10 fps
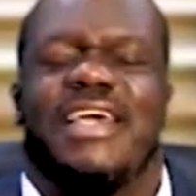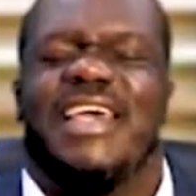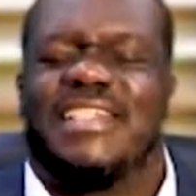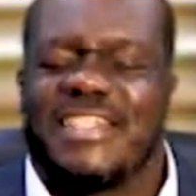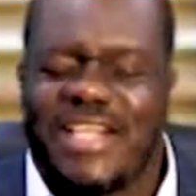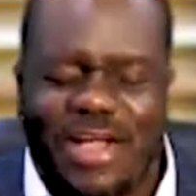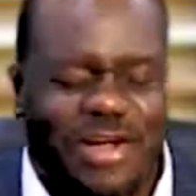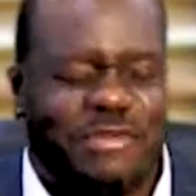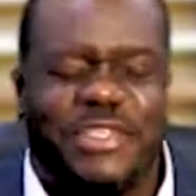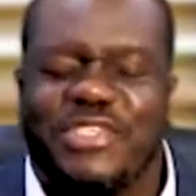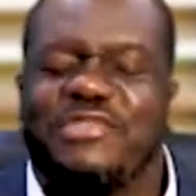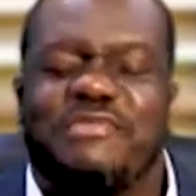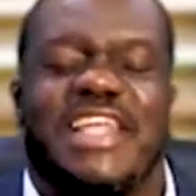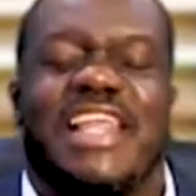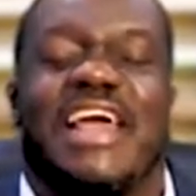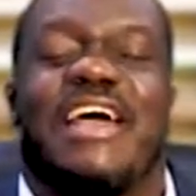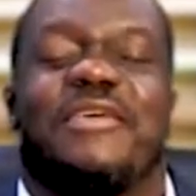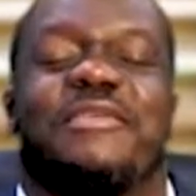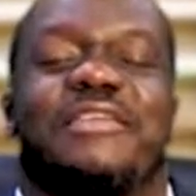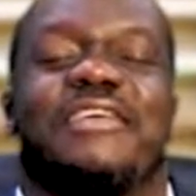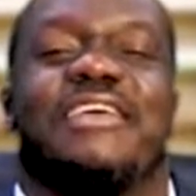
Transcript: It's coming to me now.